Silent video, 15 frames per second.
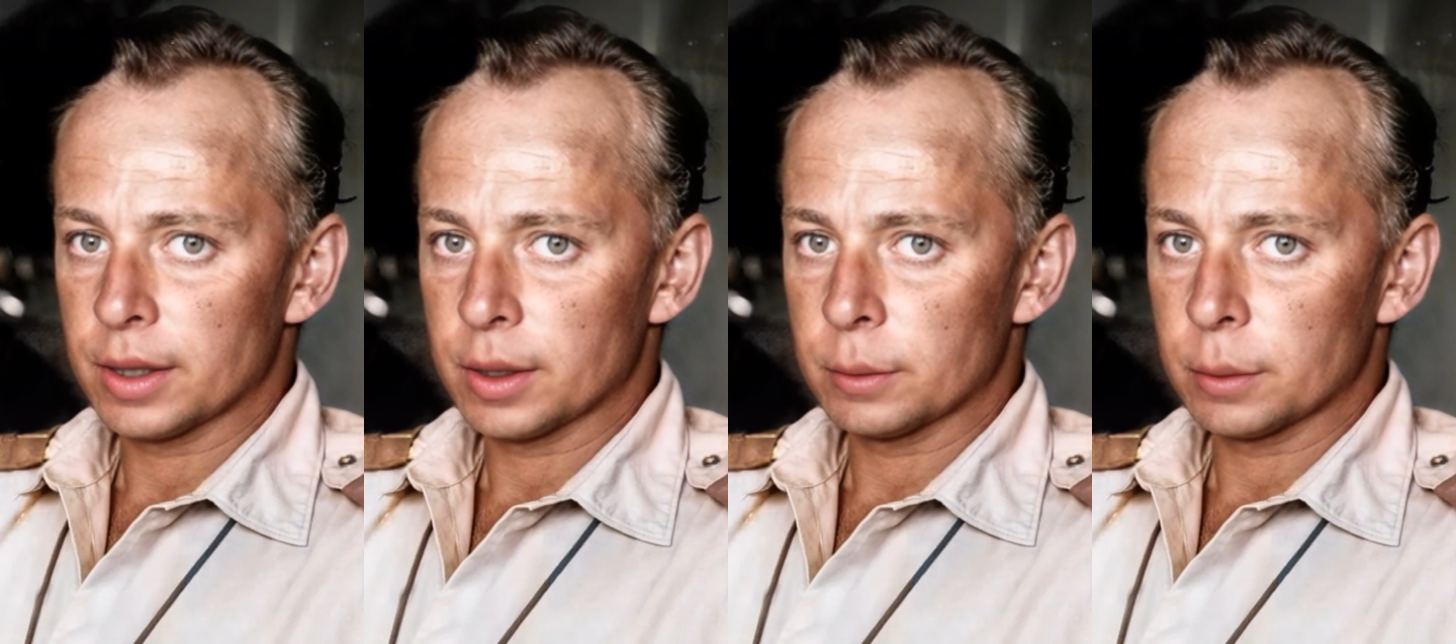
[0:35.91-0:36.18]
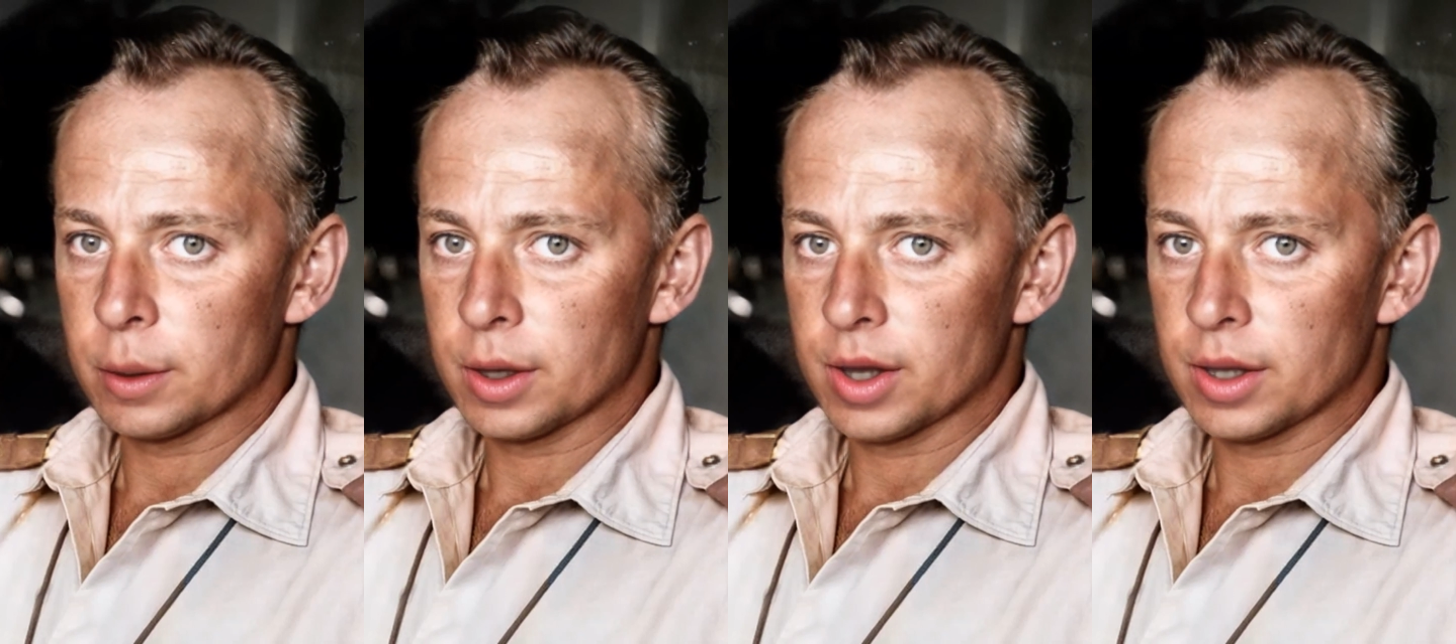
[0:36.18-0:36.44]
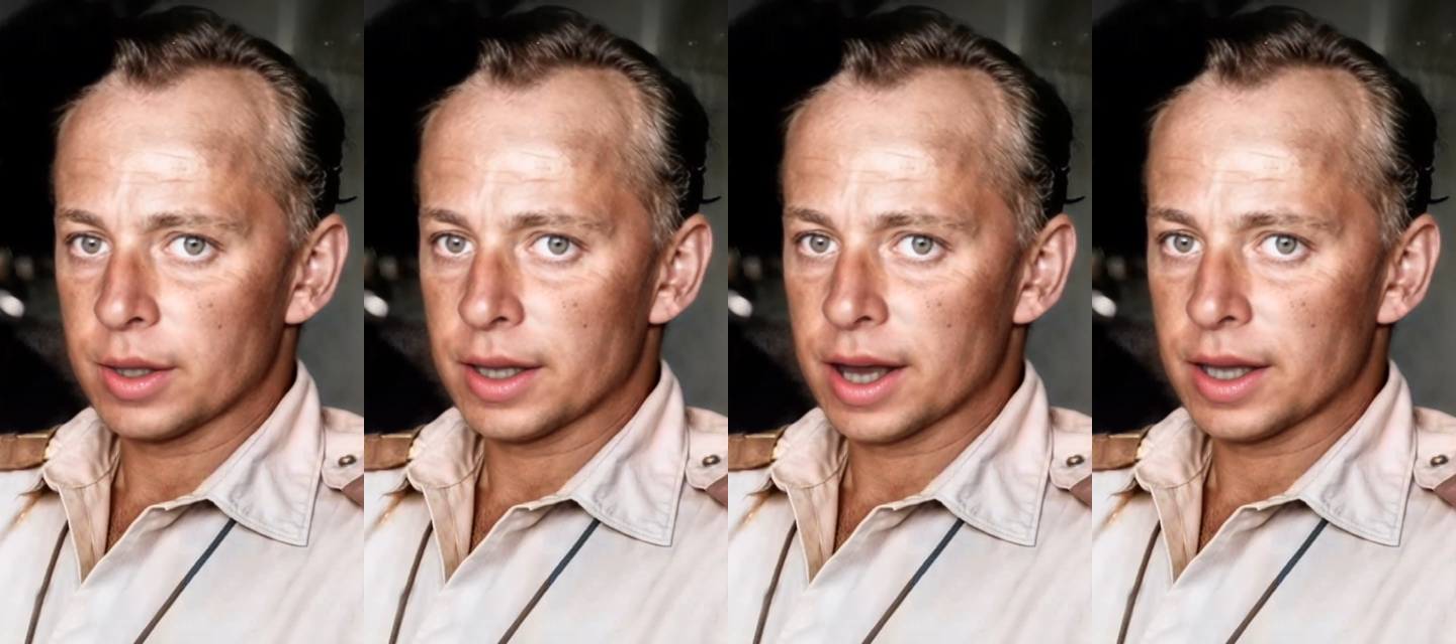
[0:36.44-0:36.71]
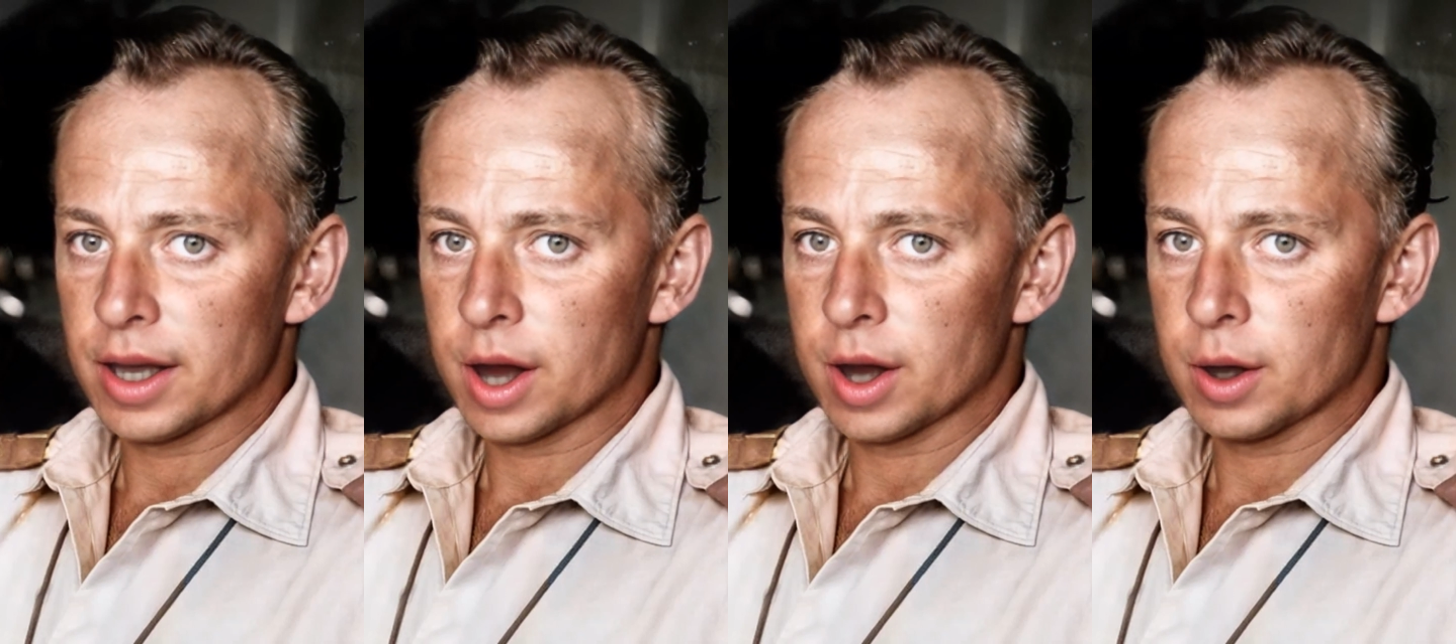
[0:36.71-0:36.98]
The Belgian
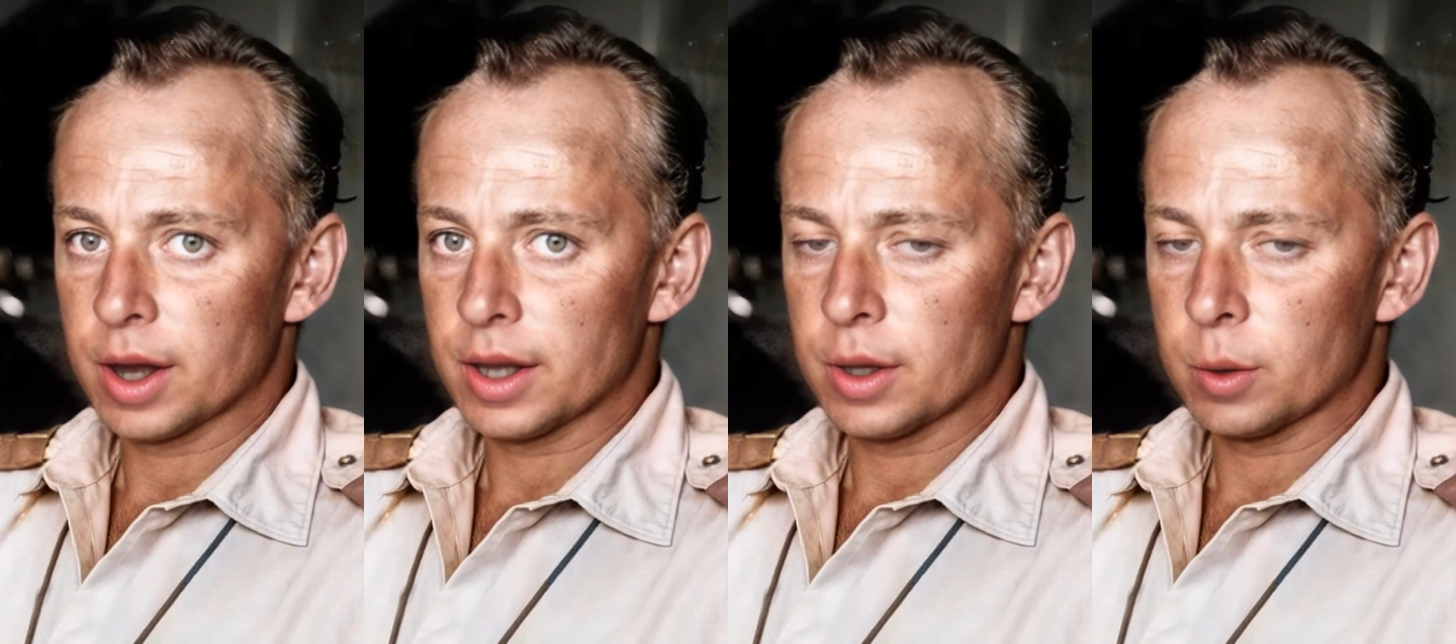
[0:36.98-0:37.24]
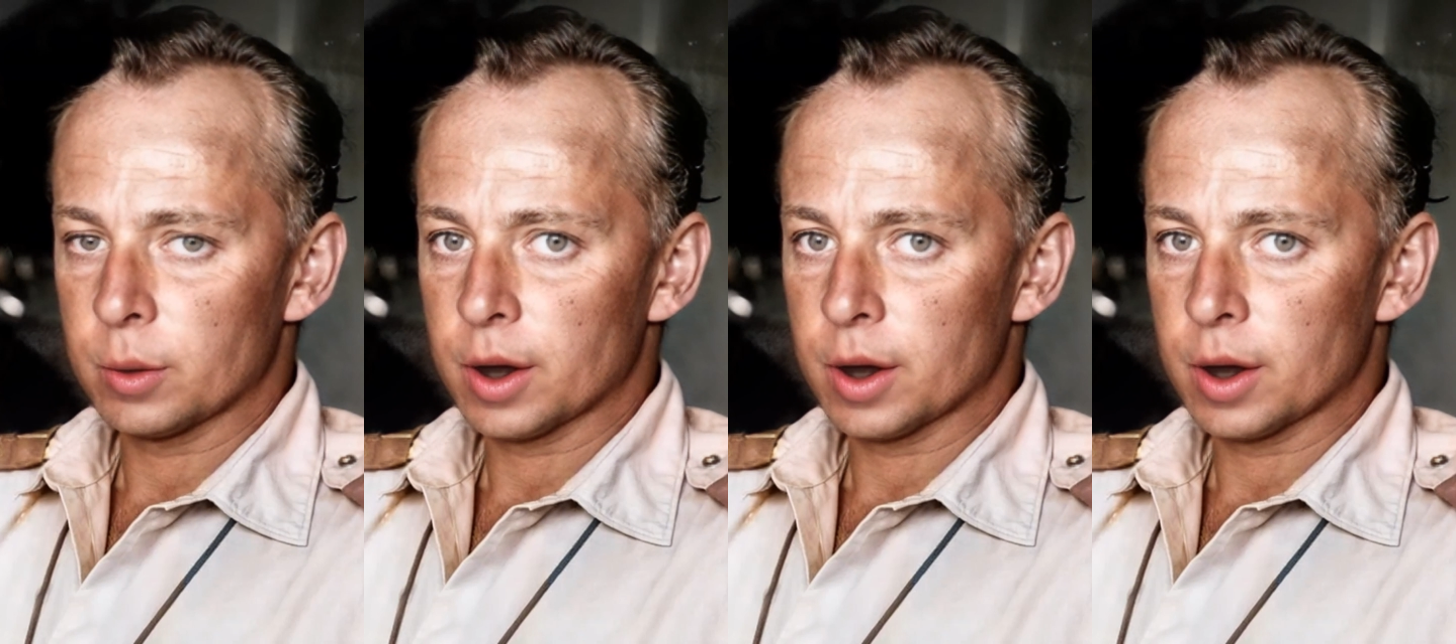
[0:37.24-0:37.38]
state agreed to